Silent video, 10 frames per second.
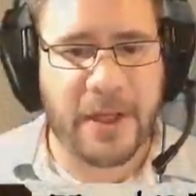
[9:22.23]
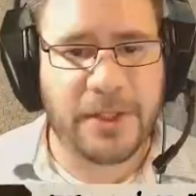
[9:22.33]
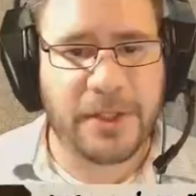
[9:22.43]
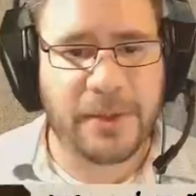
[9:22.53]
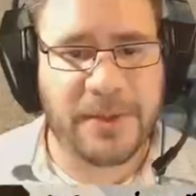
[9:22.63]

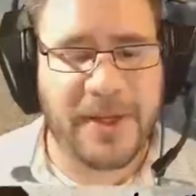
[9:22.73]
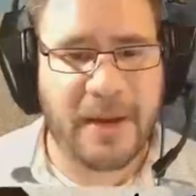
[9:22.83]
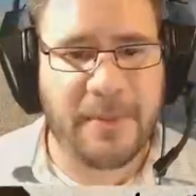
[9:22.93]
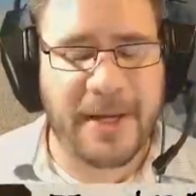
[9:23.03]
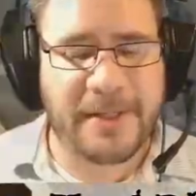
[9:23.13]
two
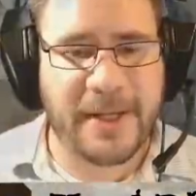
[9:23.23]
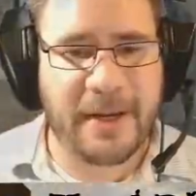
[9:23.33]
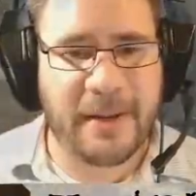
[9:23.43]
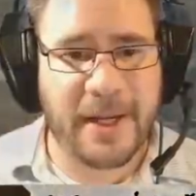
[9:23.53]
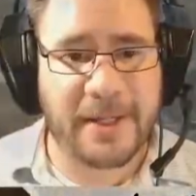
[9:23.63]

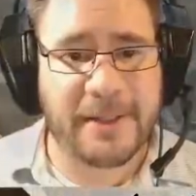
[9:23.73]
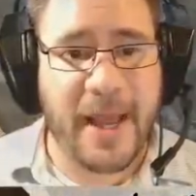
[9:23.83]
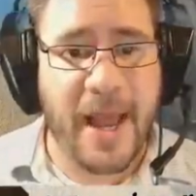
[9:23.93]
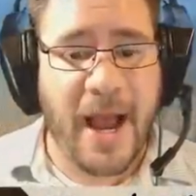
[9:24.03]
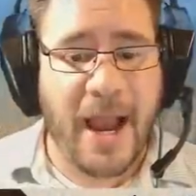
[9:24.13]
side-by-side things,
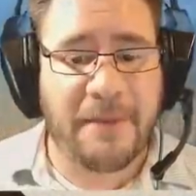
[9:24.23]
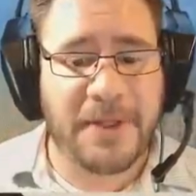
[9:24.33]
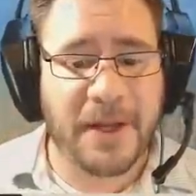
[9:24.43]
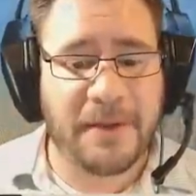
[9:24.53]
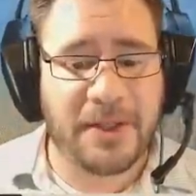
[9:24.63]
I've
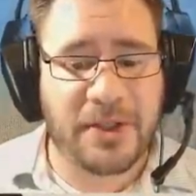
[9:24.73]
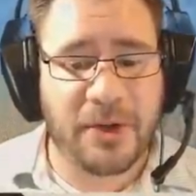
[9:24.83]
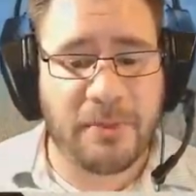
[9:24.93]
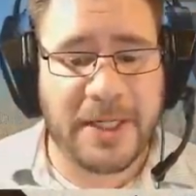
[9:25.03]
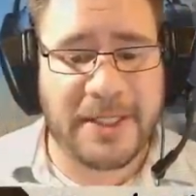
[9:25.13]
done this
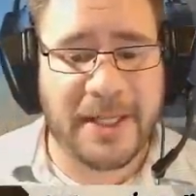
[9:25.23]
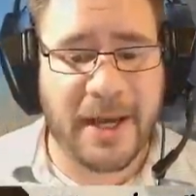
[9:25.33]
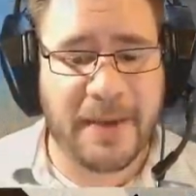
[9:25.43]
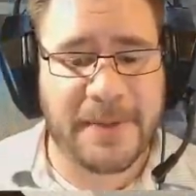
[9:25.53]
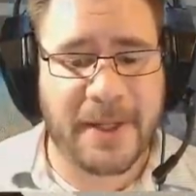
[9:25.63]
so many
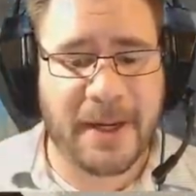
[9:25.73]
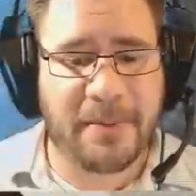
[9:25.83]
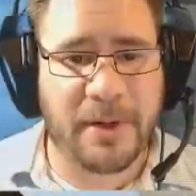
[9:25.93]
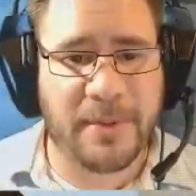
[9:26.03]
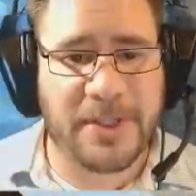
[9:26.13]
times that I
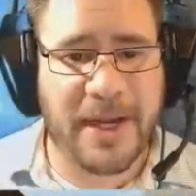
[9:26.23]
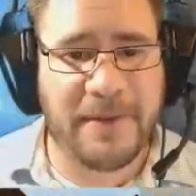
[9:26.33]
pretty much have